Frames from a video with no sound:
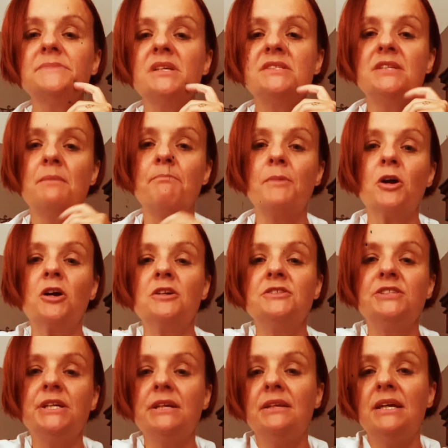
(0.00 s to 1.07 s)

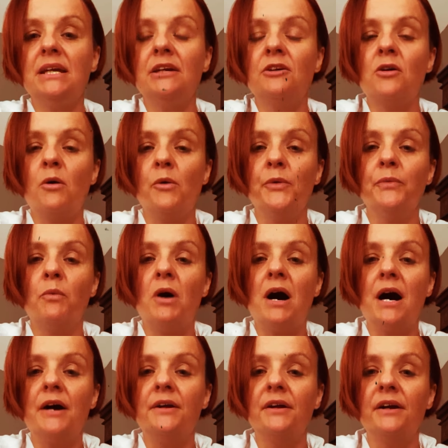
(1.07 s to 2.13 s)
submerging in cold
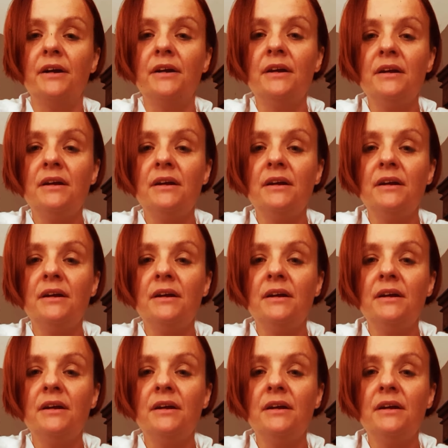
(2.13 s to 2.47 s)
water